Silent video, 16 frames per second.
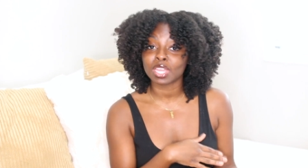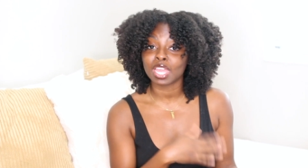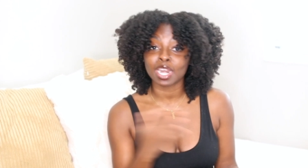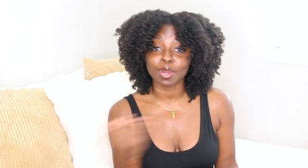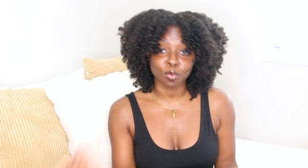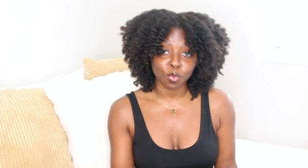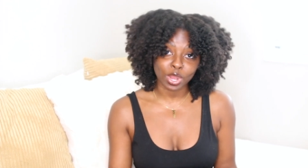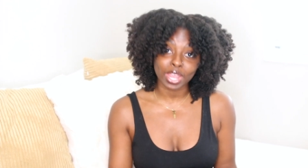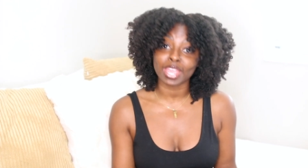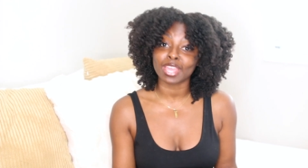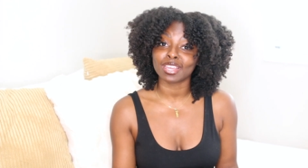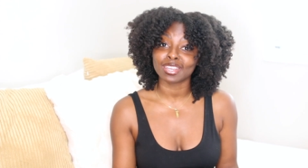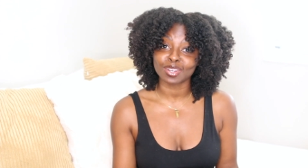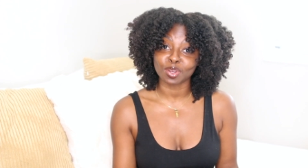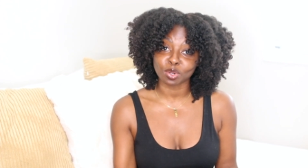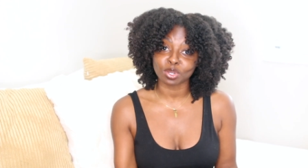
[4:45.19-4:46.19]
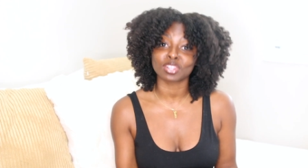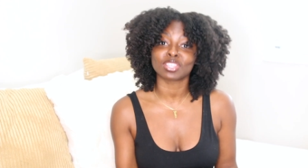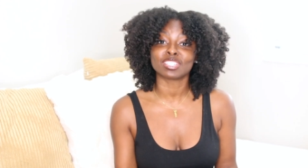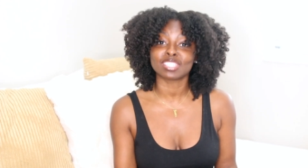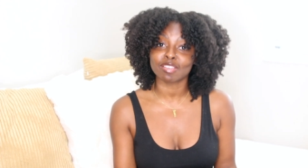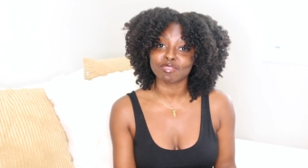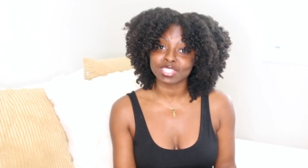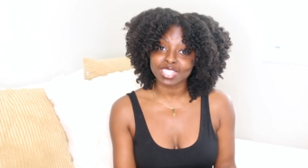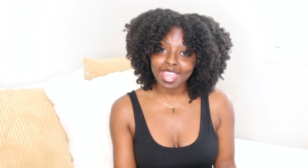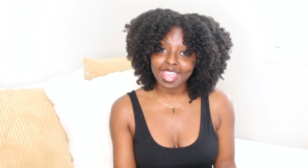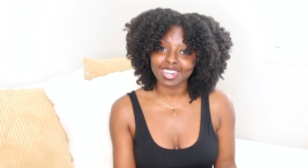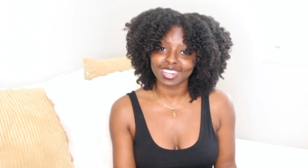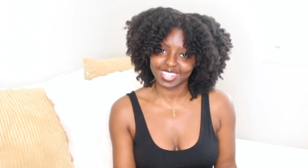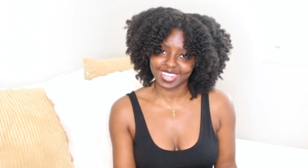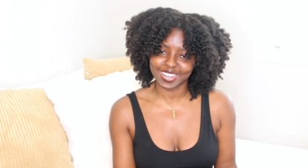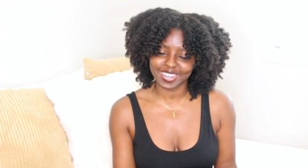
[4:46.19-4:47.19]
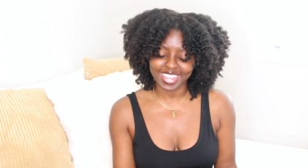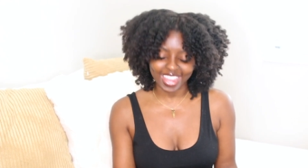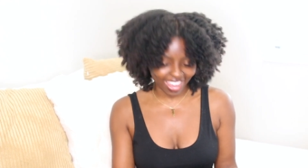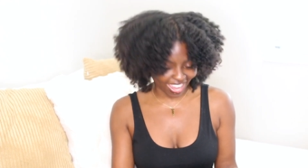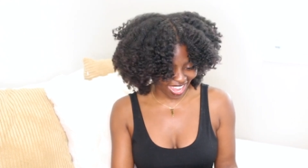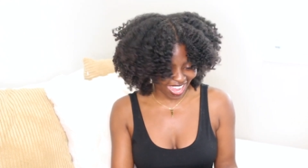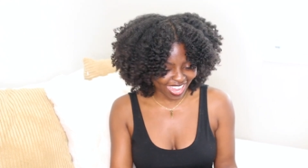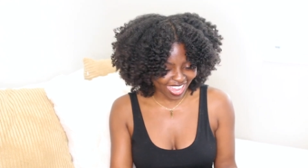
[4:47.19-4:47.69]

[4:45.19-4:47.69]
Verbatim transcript: And I'm way older than 17. Okay.